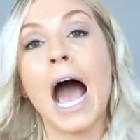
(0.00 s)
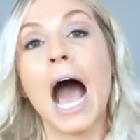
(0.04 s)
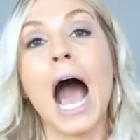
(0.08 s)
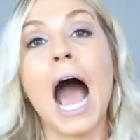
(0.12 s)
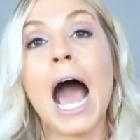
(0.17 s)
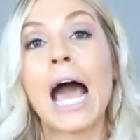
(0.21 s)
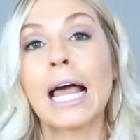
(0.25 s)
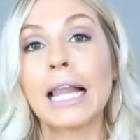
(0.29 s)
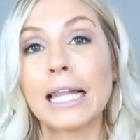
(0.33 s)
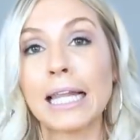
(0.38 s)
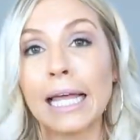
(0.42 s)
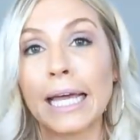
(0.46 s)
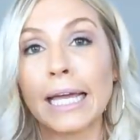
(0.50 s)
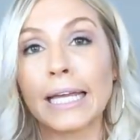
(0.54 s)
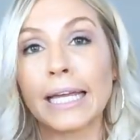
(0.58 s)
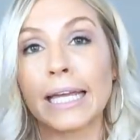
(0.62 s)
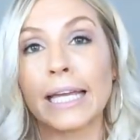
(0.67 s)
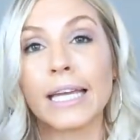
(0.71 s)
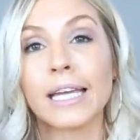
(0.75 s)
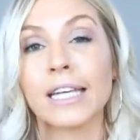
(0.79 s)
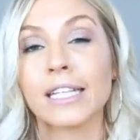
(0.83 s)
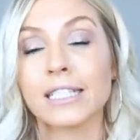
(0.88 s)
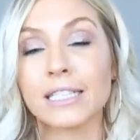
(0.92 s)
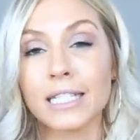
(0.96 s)
I like
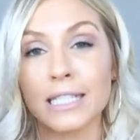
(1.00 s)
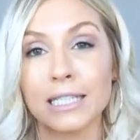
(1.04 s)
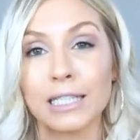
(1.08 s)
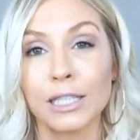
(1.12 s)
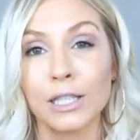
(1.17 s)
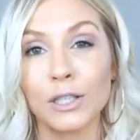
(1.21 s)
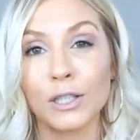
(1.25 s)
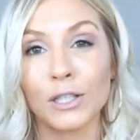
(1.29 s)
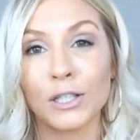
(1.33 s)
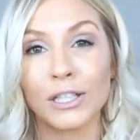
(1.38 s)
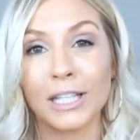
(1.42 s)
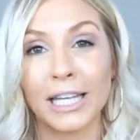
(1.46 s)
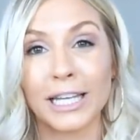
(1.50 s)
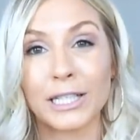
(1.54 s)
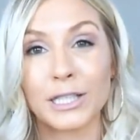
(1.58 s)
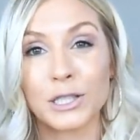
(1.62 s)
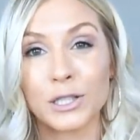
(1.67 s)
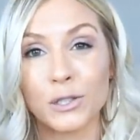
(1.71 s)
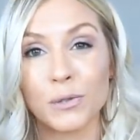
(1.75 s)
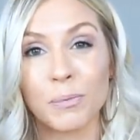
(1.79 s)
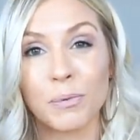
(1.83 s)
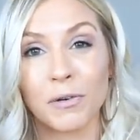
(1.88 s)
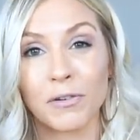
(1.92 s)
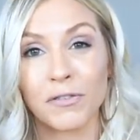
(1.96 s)
it. It doesn't look like
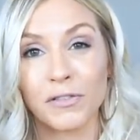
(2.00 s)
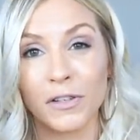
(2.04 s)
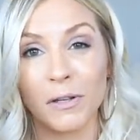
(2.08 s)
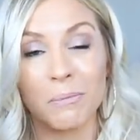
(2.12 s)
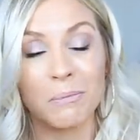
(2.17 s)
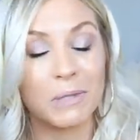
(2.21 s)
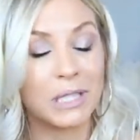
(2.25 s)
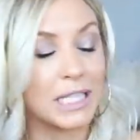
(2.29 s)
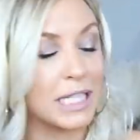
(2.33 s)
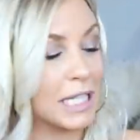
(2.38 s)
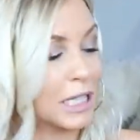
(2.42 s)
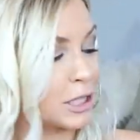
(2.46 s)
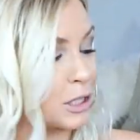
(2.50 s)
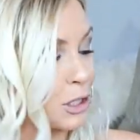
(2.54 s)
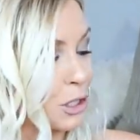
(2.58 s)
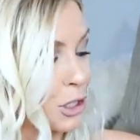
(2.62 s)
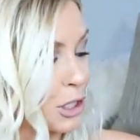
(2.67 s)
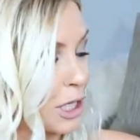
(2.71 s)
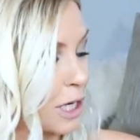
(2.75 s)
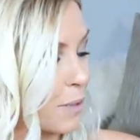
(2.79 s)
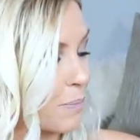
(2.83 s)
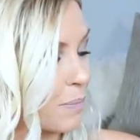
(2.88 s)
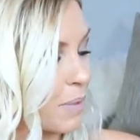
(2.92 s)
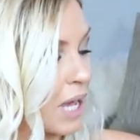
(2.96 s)
super flimsy and
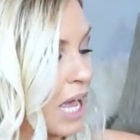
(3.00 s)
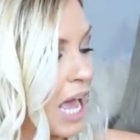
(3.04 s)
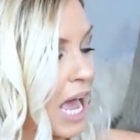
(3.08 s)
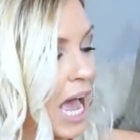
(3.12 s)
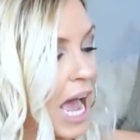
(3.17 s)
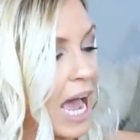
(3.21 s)
cheap